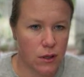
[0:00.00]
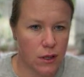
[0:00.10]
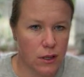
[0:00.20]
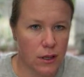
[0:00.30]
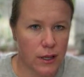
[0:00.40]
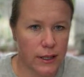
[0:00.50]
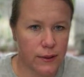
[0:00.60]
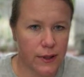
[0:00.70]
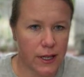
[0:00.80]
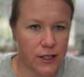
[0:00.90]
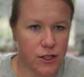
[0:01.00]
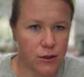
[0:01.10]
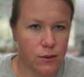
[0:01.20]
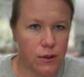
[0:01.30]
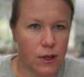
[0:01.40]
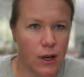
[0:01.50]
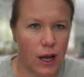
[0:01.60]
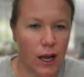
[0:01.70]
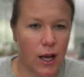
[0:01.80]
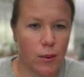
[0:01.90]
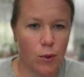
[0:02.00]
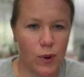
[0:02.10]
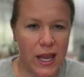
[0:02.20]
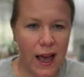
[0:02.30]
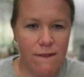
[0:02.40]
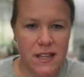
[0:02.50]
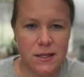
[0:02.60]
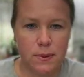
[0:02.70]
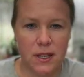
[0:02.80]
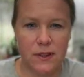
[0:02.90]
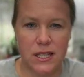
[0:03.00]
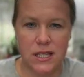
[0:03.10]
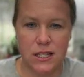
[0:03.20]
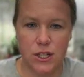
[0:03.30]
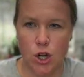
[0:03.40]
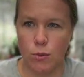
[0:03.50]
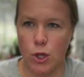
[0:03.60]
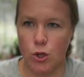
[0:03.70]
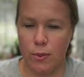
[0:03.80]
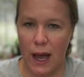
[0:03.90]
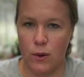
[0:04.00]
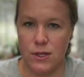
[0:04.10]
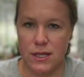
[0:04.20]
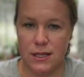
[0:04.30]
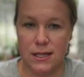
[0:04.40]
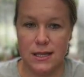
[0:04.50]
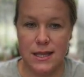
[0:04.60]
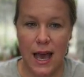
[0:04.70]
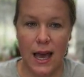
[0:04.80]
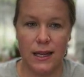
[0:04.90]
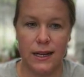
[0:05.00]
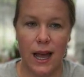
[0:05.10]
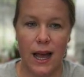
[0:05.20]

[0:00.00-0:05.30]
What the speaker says: I don't think I do. We have these PVC dome hoop houses that